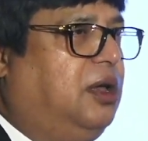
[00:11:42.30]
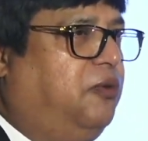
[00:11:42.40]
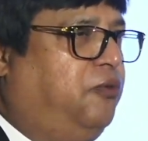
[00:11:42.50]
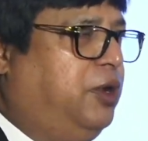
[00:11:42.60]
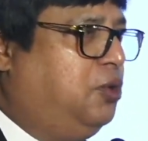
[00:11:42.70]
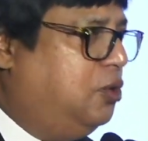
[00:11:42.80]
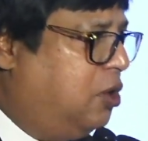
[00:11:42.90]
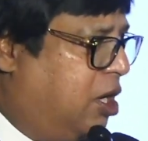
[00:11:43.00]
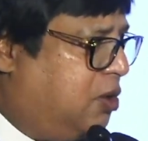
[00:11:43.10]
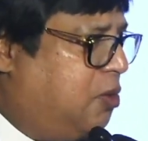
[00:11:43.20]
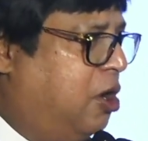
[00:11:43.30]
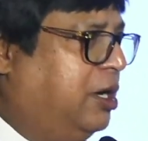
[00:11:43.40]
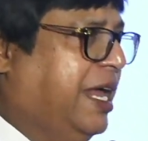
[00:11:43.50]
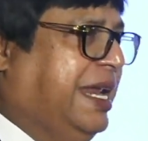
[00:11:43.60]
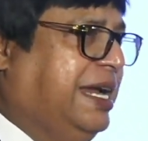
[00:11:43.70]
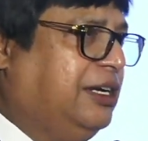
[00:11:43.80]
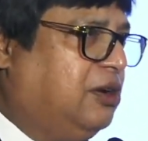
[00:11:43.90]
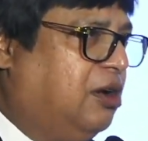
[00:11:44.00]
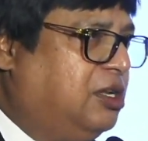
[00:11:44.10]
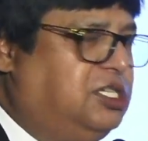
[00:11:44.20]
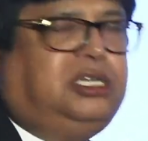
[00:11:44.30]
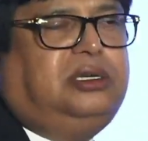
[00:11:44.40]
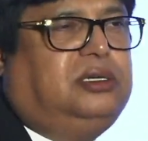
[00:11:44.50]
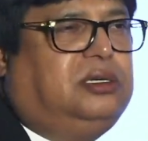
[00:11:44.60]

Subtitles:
We do not want any technology